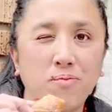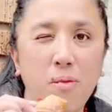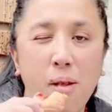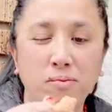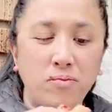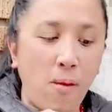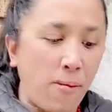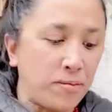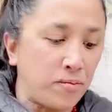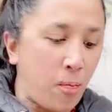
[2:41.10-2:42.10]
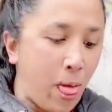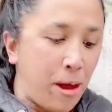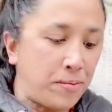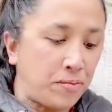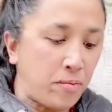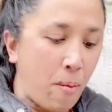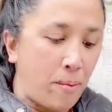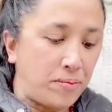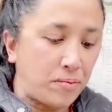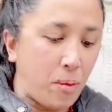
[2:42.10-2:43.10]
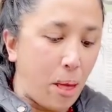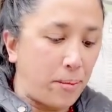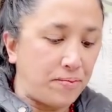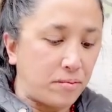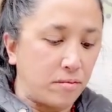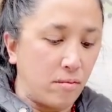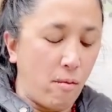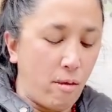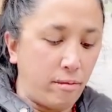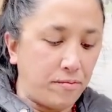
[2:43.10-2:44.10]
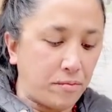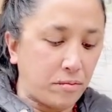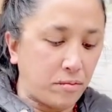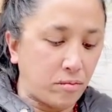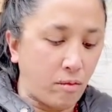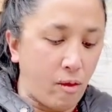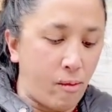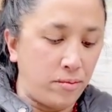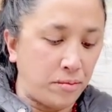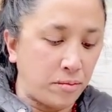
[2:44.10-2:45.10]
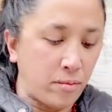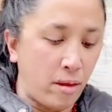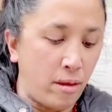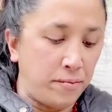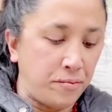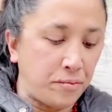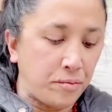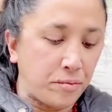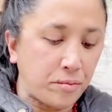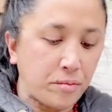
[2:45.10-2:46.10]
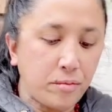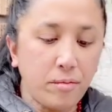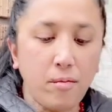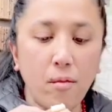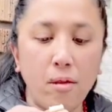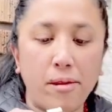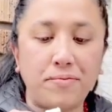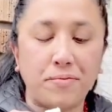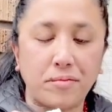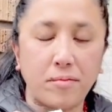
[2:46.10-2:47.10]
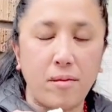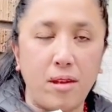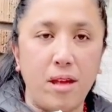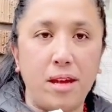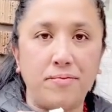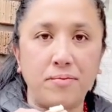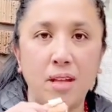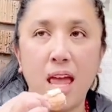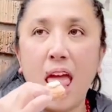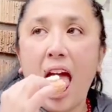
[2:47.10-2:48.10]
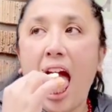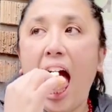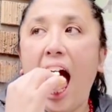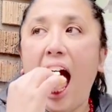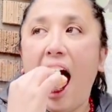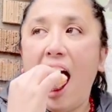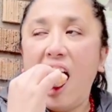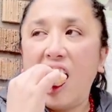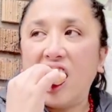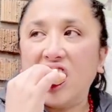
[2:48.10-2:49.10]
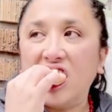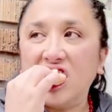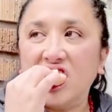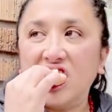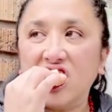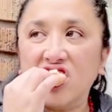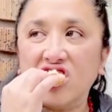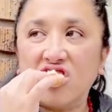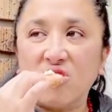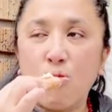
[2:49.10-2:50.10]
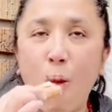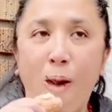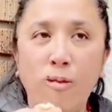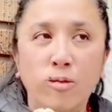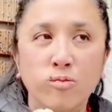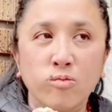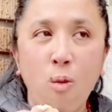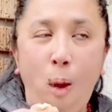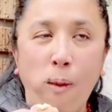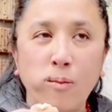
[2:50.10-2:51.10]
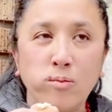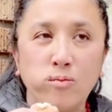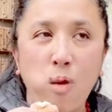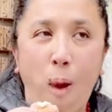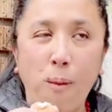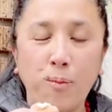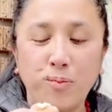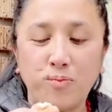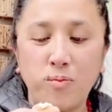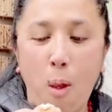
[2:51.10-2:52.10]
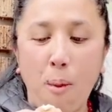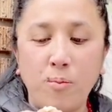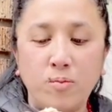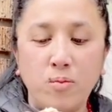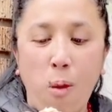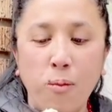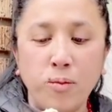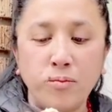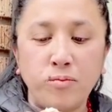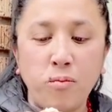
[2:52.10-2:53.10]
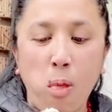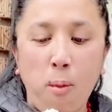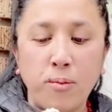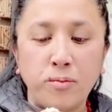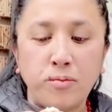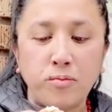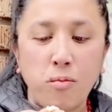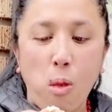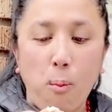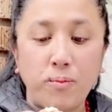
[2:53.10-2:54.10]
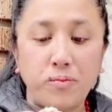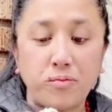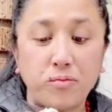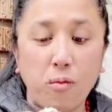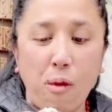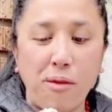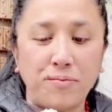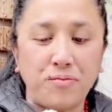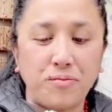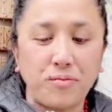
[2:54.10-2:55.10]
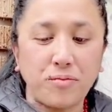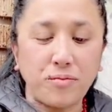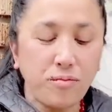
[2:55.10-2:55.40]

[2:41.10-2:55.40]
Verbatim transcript: Beignets in New Orleans are soft, fluffy, and airy, and have tons of powdered sugar on top. I could eat a dozen of those beignets in New Orleans and not get full.